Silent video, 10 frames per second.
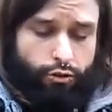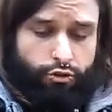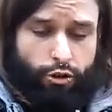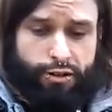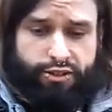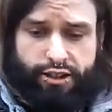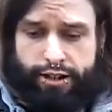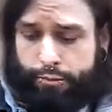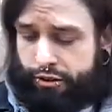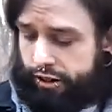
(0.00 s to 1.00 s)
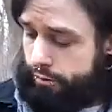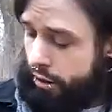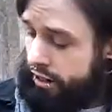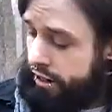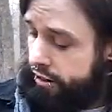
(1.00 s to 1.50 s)
So instead, I'm thinking
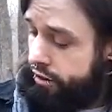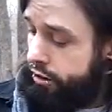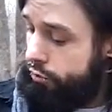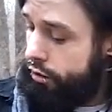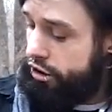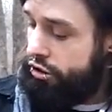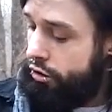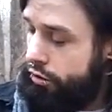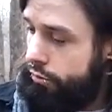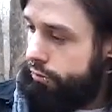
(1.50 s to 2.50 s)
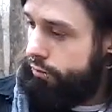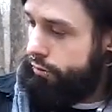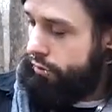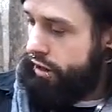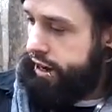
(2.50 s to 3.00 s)
about getting the original
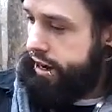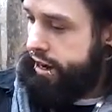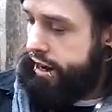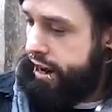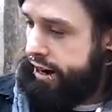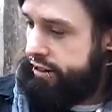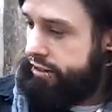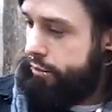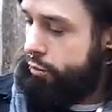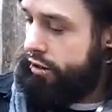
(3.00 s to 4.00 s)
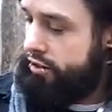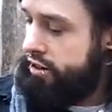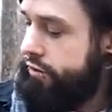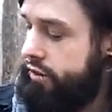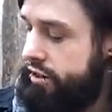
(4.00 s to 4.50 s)

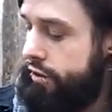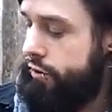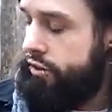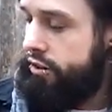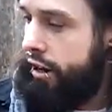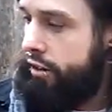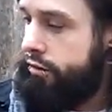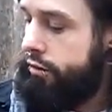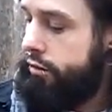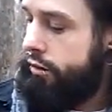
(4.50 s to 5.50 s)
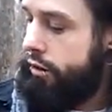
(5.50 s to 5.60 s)
XM177 style